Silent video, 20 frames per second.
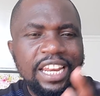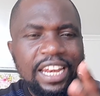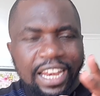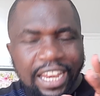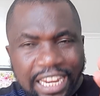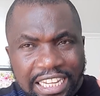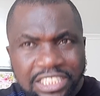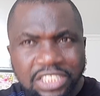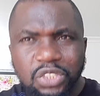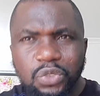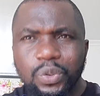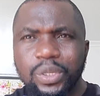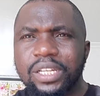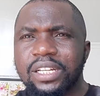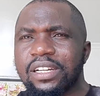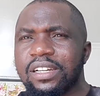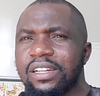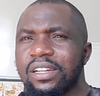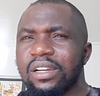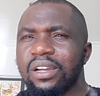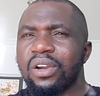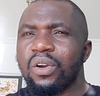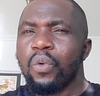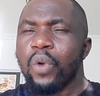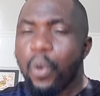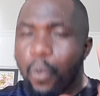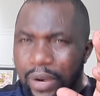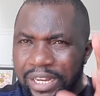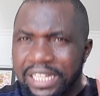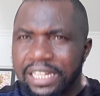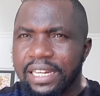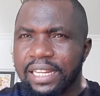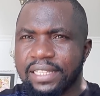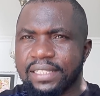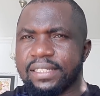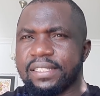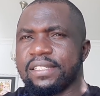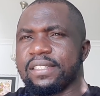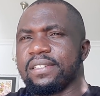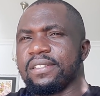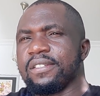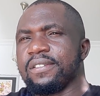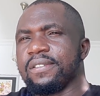Last week, we witnessed